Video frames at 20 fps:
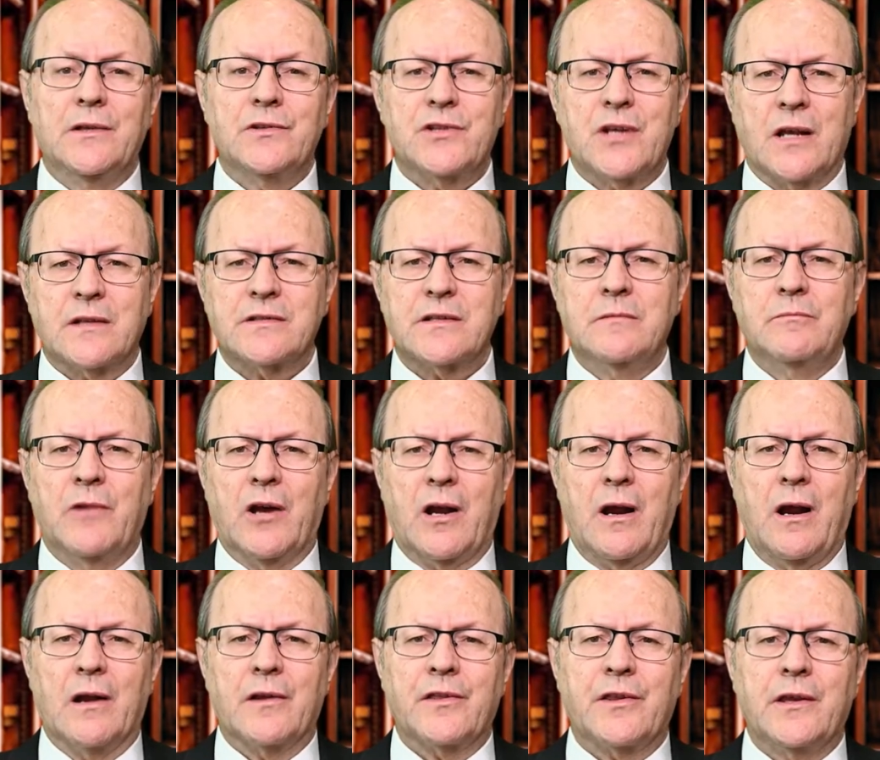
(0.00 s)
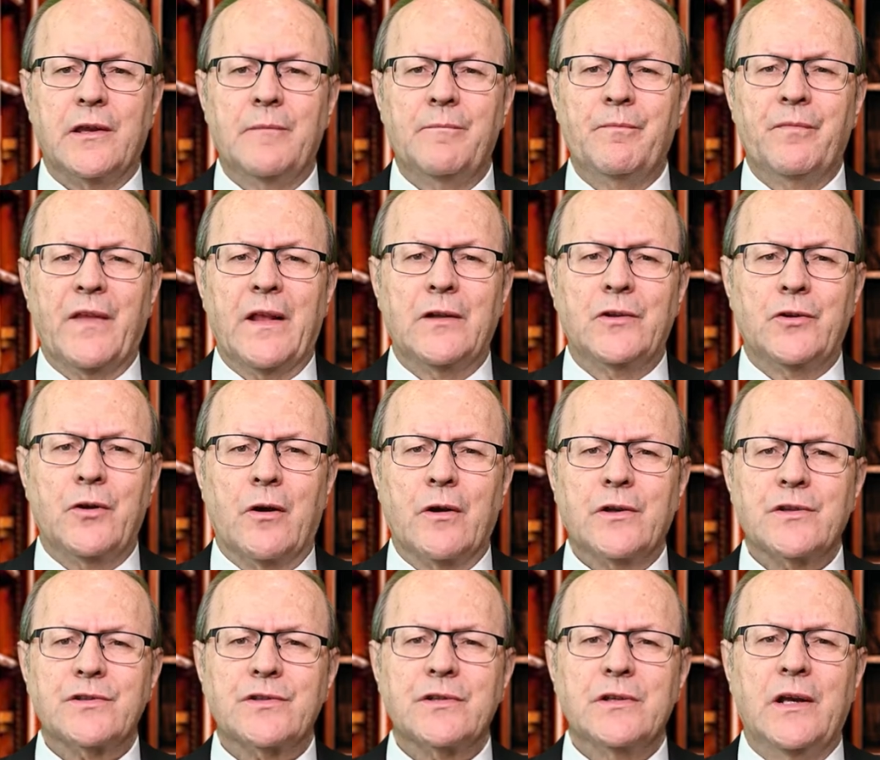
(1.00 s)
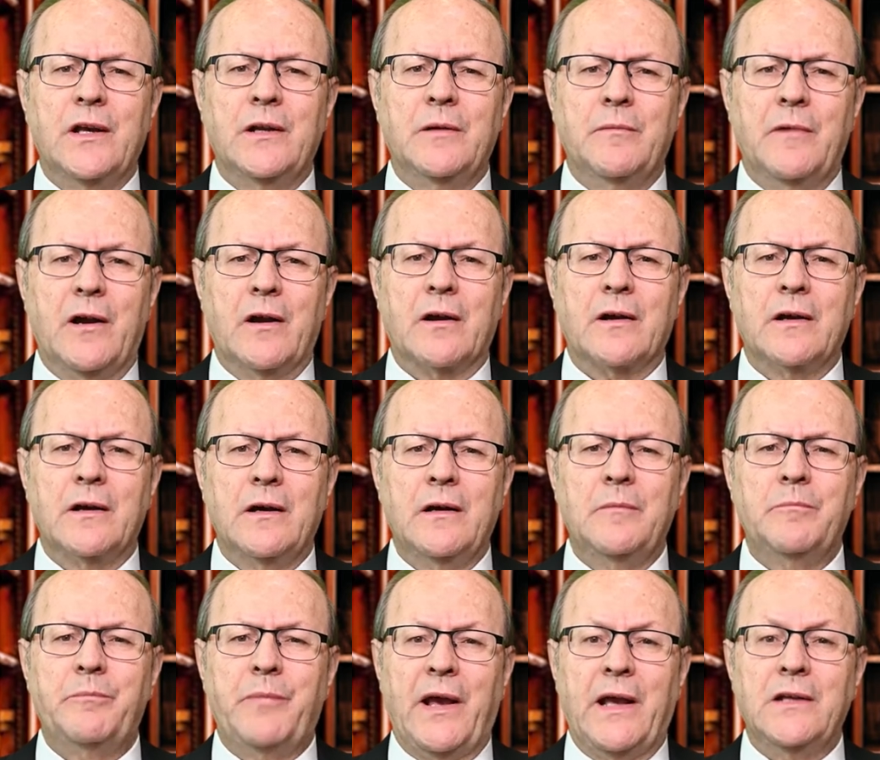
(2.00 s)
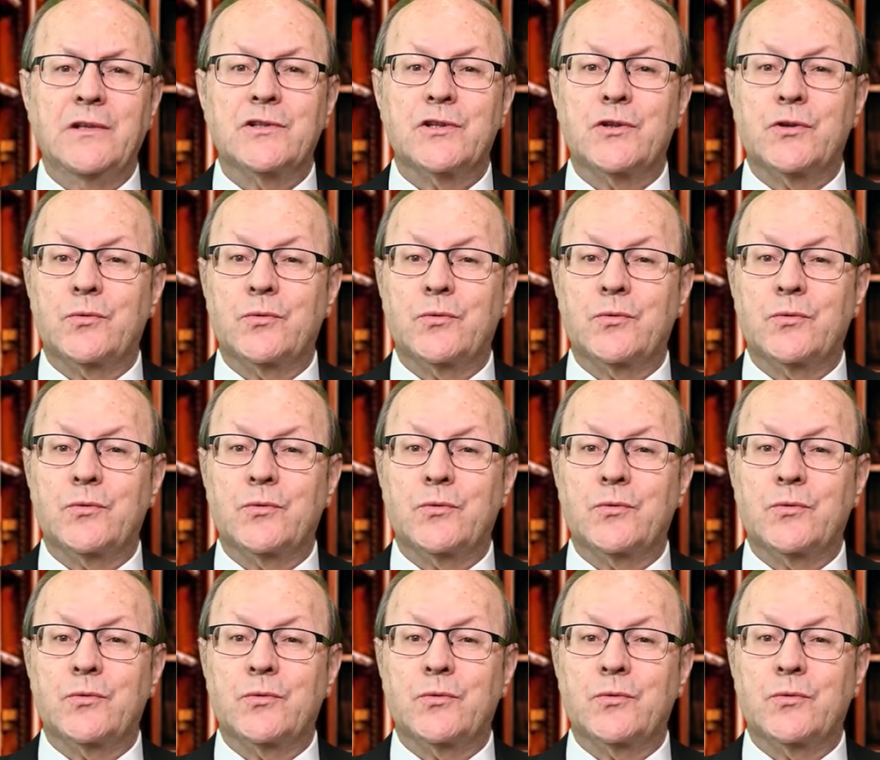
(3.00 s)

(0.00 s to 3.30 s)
Justin McCarthy, Turks in America, page